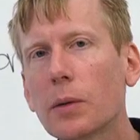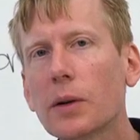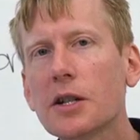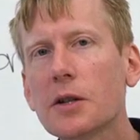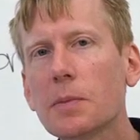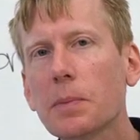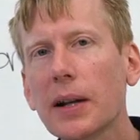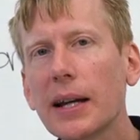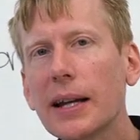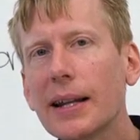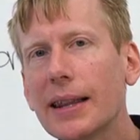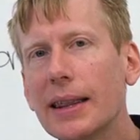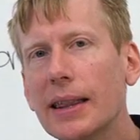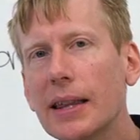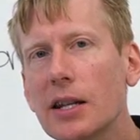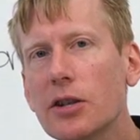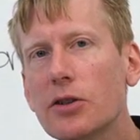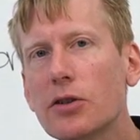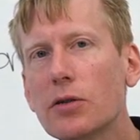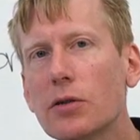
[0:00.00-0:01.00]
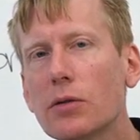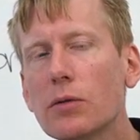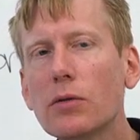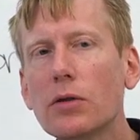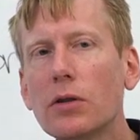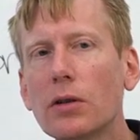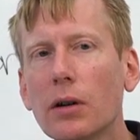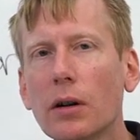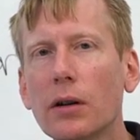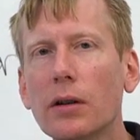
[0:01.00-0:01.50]
to explain these two
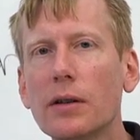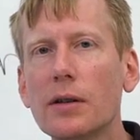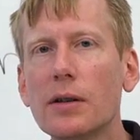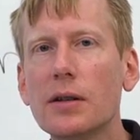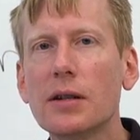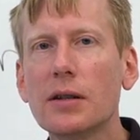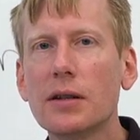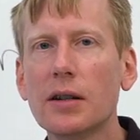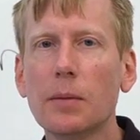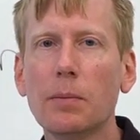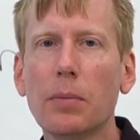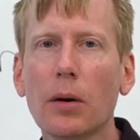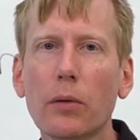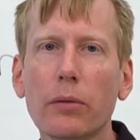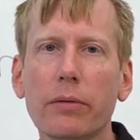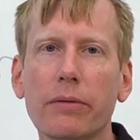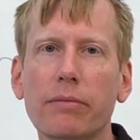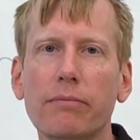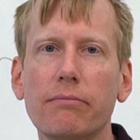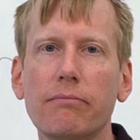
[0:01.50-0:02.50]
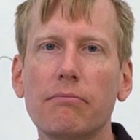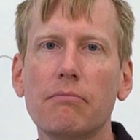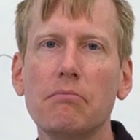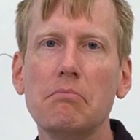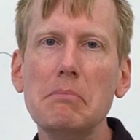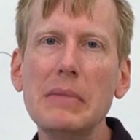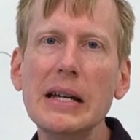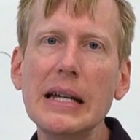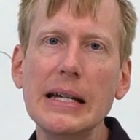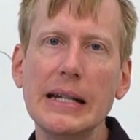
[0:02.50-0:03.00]
goods, they're both
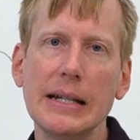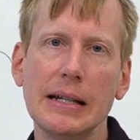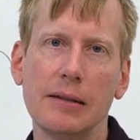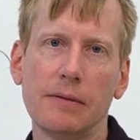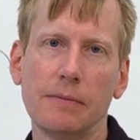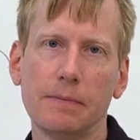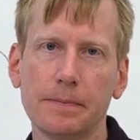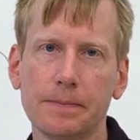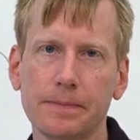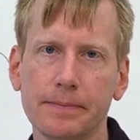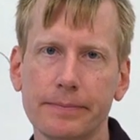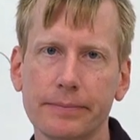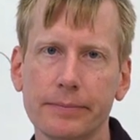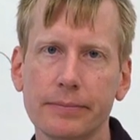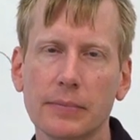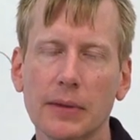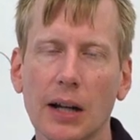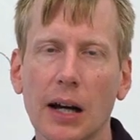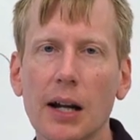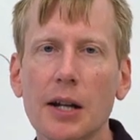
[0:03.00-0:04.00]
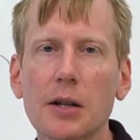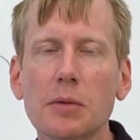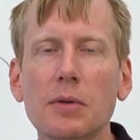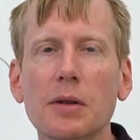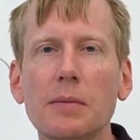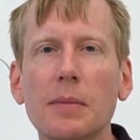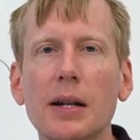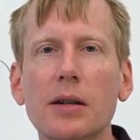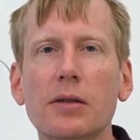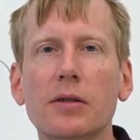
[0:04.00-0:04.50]
meat. And as
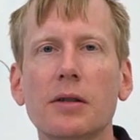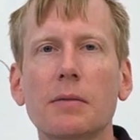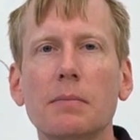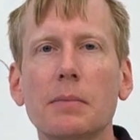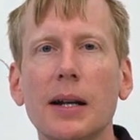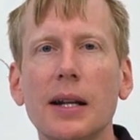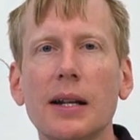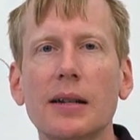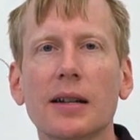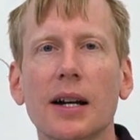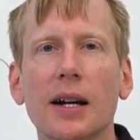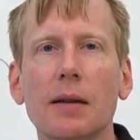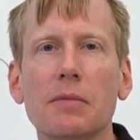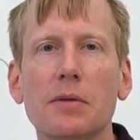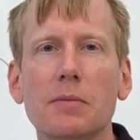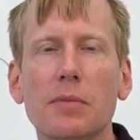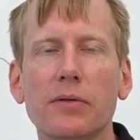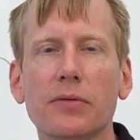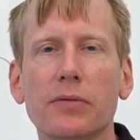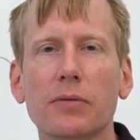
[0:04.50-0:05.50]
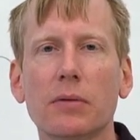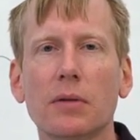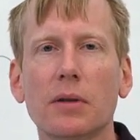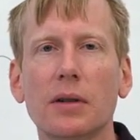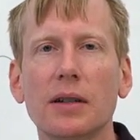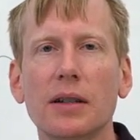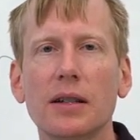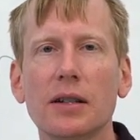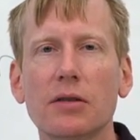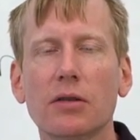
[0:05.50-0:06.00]
we mentioned many times
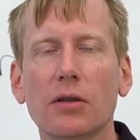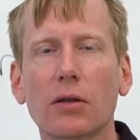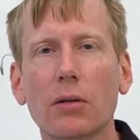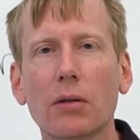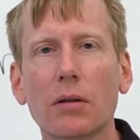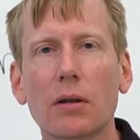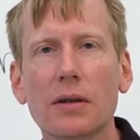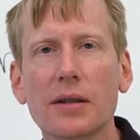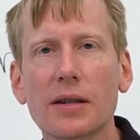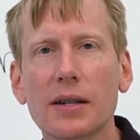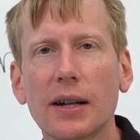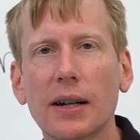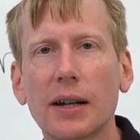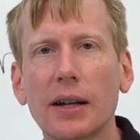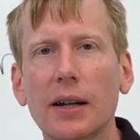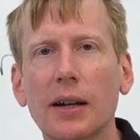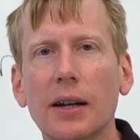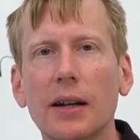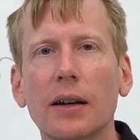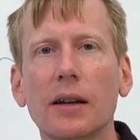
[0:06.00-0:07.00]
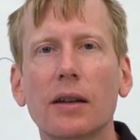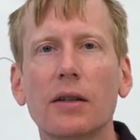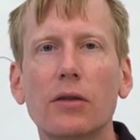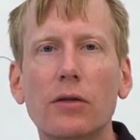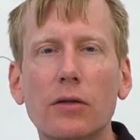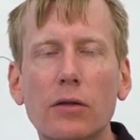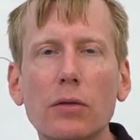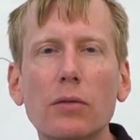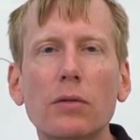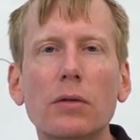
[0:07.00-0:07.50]
before in this course,
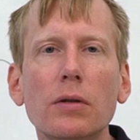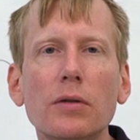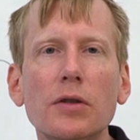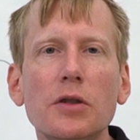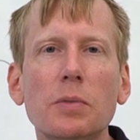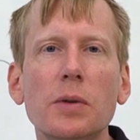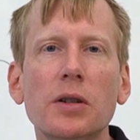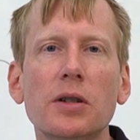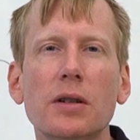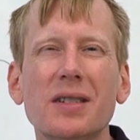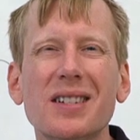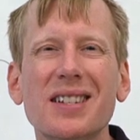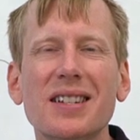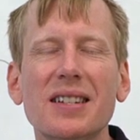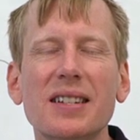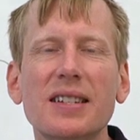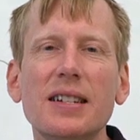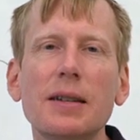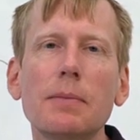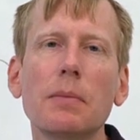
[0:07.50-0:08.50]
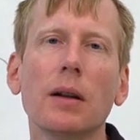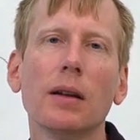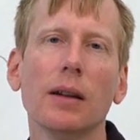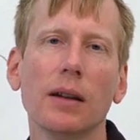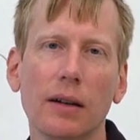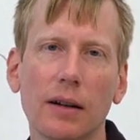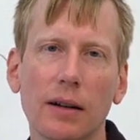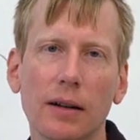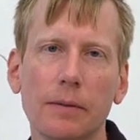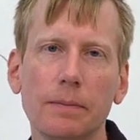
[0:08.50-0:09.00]
two goods which are
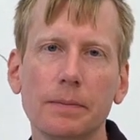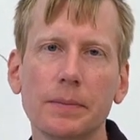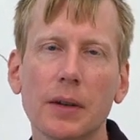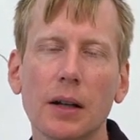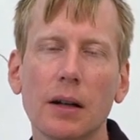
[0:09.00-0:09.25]
similar